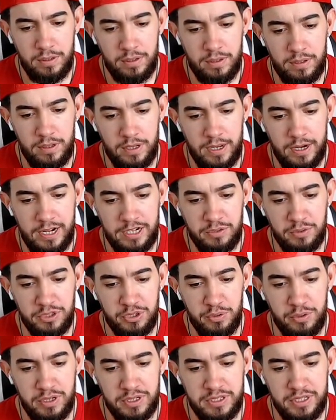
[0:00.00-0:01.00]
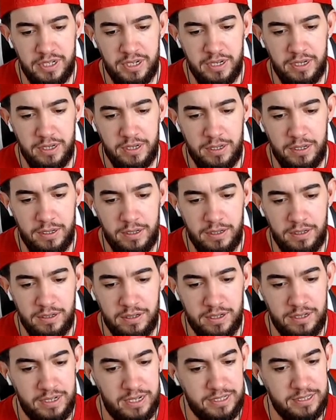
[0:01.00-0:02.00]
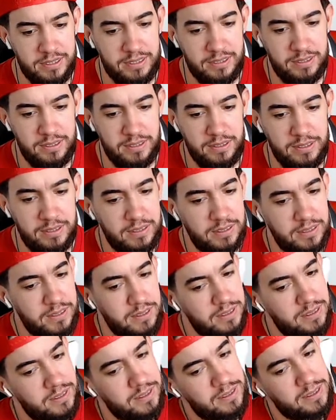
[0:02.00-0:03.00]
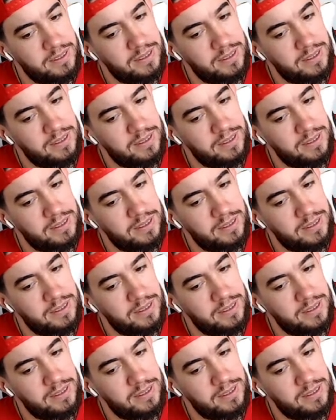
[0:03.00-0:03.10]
Yeah, that's what you want to see. That's